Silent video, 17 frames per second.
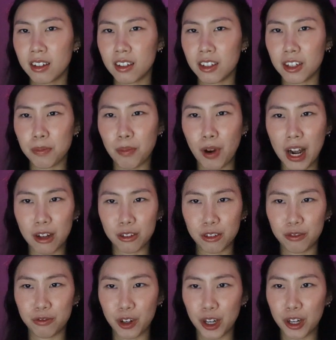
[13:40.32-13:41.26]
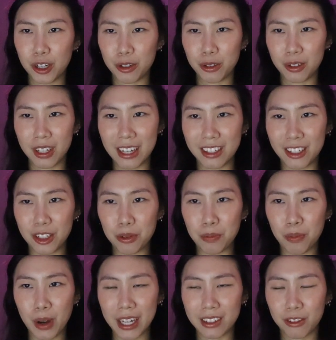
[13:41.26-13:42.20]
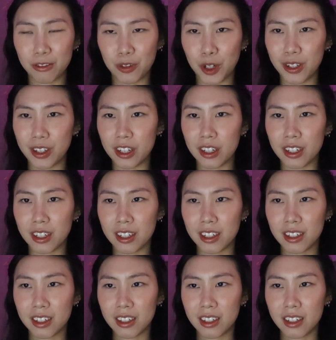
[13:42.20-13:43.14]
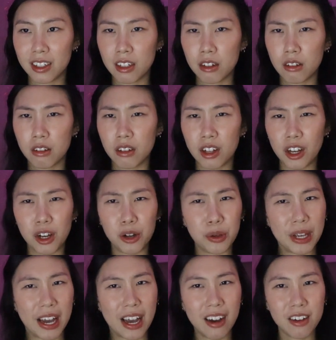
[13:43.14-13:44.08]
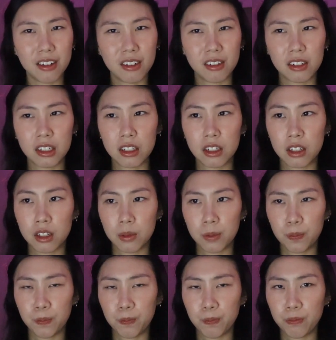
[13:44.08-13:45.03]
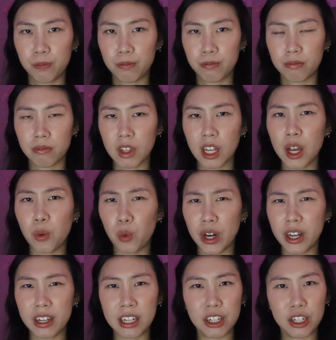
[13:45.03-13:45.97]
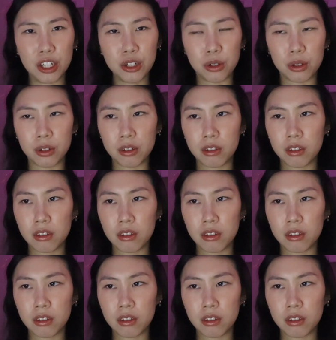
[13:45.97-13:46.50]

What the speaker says: Your brows furrows as you press further. Oh yeah? And what did he do?